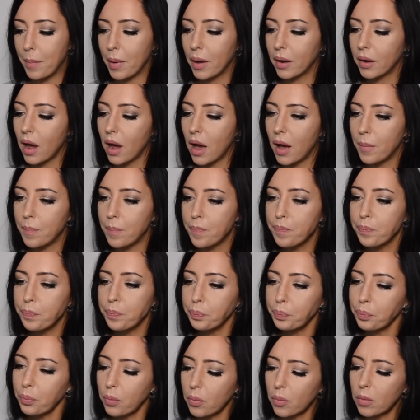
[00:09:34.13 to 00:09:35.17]
But um,
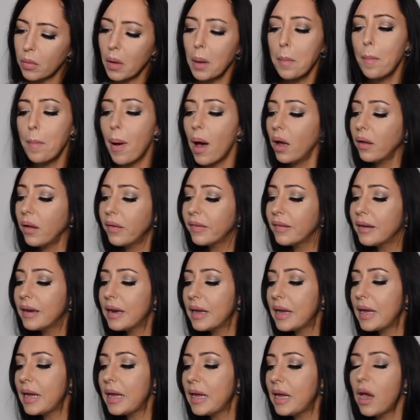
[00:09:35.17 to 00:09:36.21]

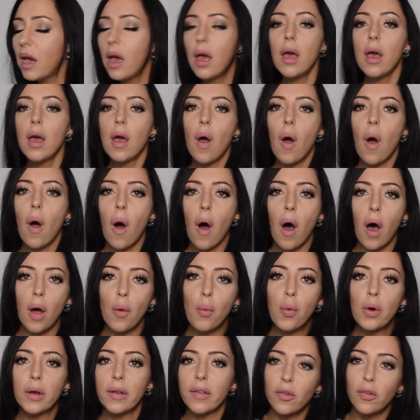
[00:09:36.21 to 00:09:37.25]
personally, I
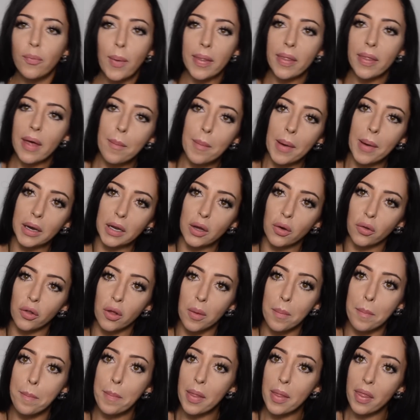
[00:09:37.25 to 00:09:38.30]
wouldn't spend that money on
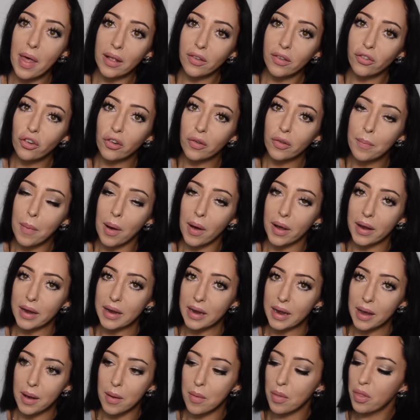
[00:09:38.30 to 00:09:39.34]
them. But that's just
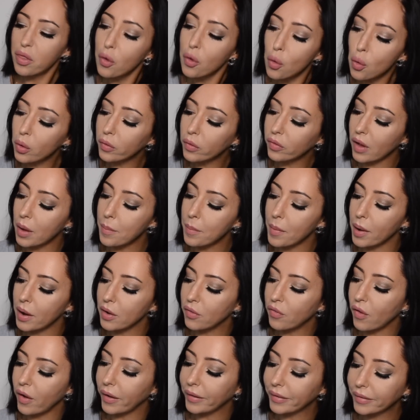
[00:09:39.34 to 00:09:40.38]
my thoughts and my
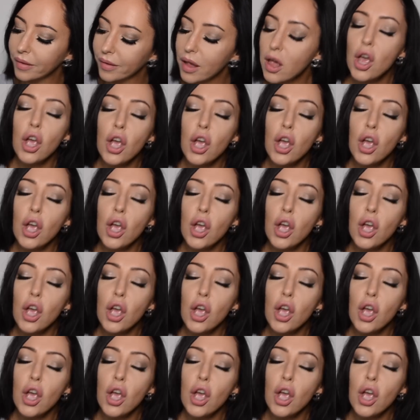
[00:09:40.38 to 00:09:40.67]
advice.